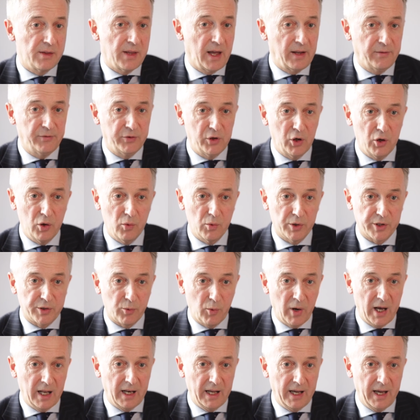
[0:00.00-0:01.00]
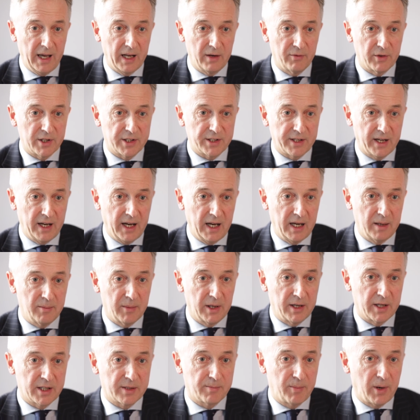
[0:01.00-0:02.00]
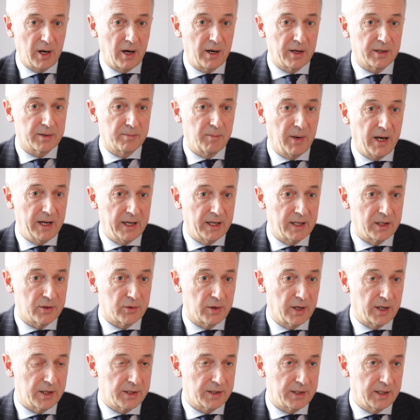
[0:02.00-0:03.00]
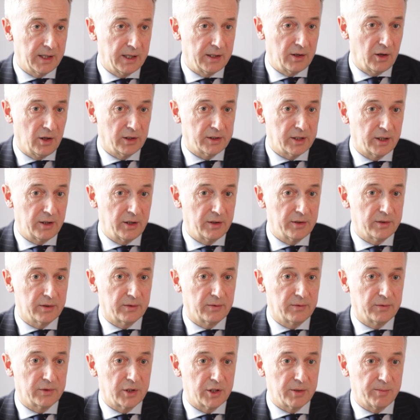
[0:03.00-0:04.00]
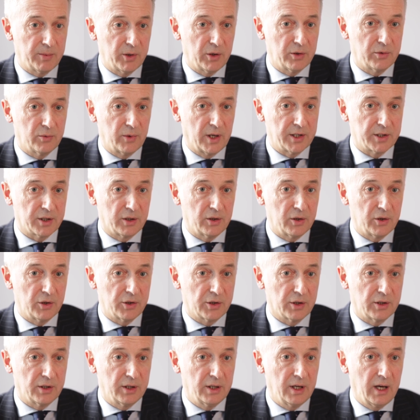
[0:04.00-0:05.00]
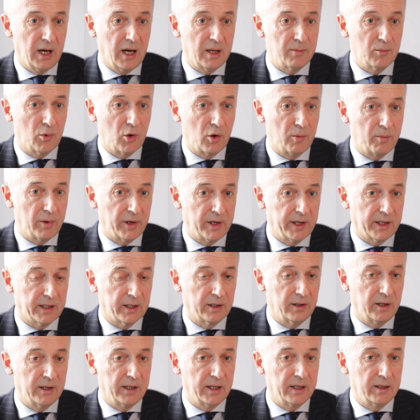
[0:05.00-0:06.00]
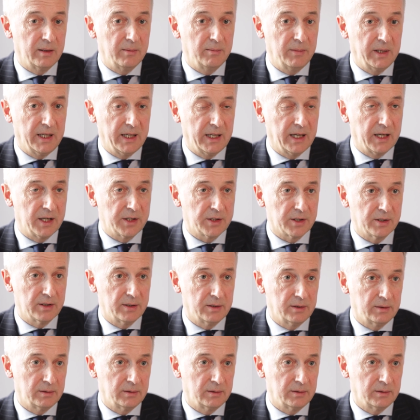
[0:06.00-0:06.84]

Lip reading: That view was well ahead of its time, and it sparked my interest in alternative dispute resolution, and more particularly mediation.